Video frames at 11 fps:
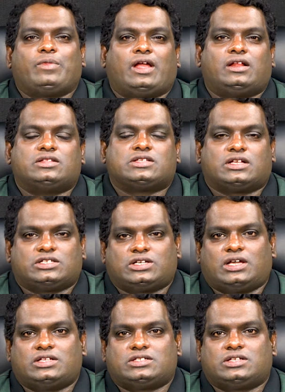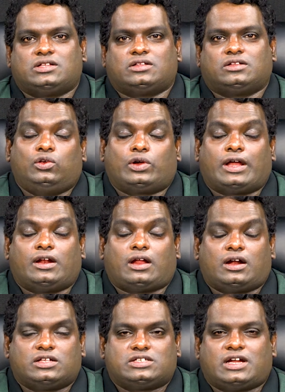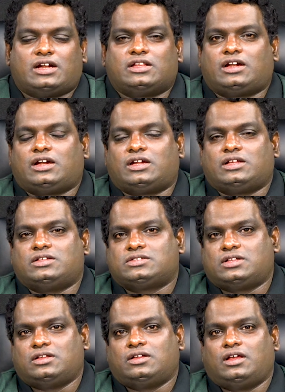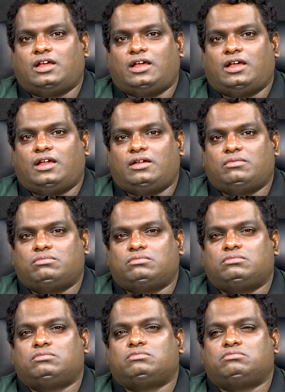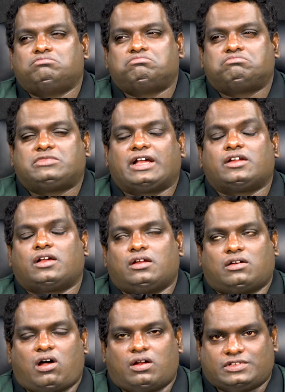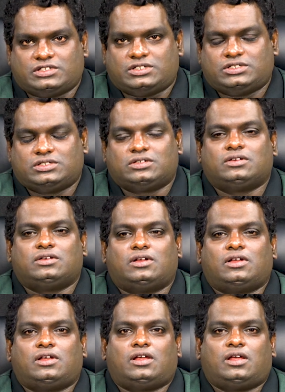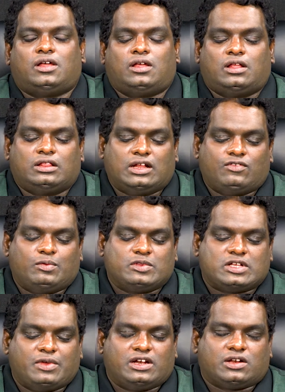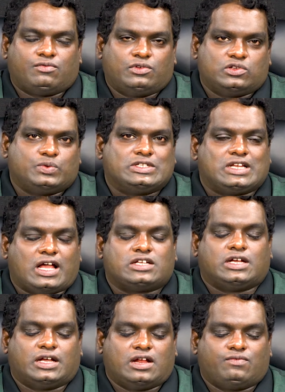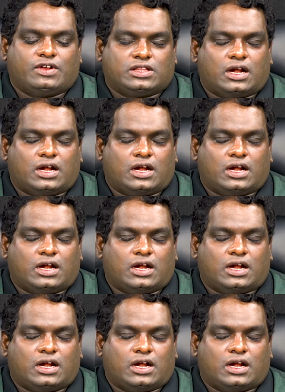then in such case you can understand that it is a technical conversation. There will be some interviews which last again for